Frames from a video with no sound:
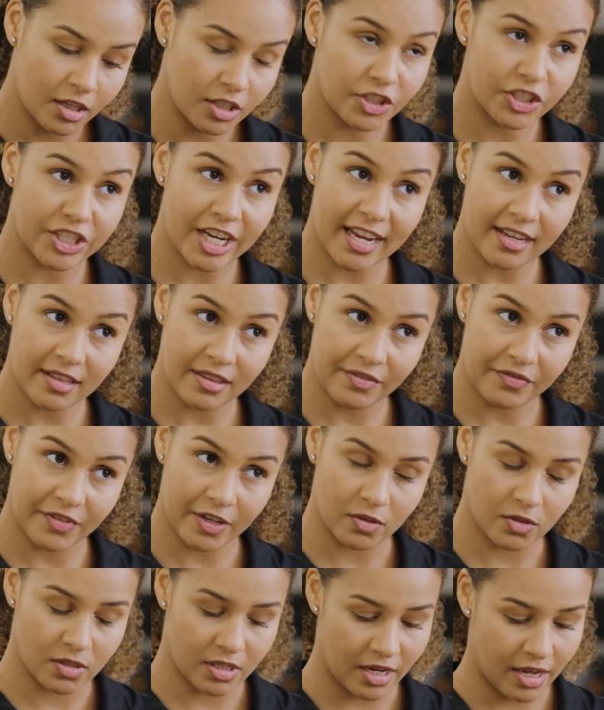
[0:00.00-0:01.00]
Check the
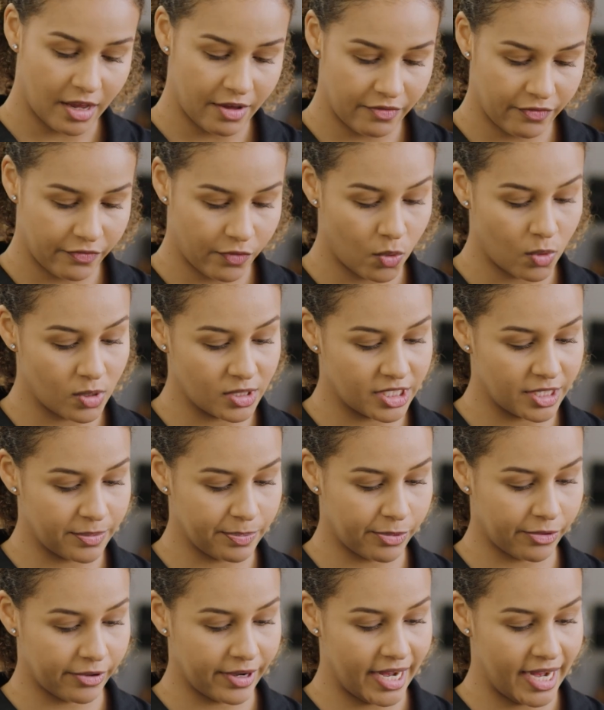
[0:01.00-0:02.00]
filter for
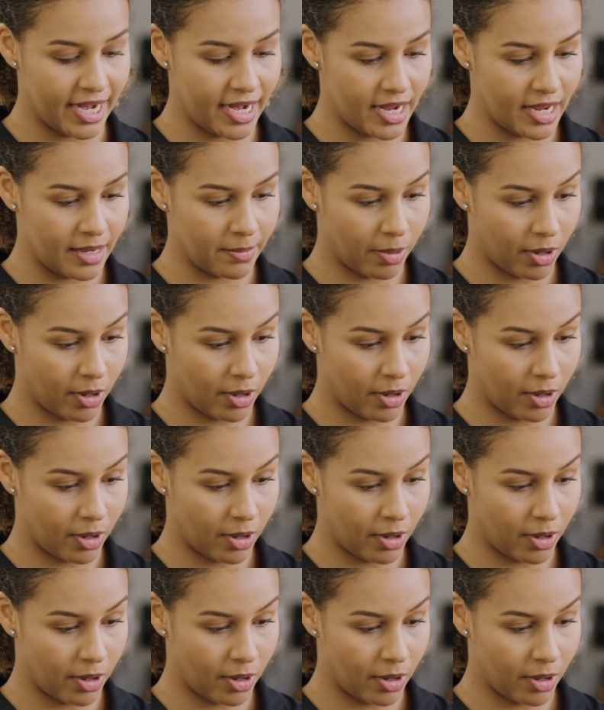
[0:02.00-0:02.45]
debris and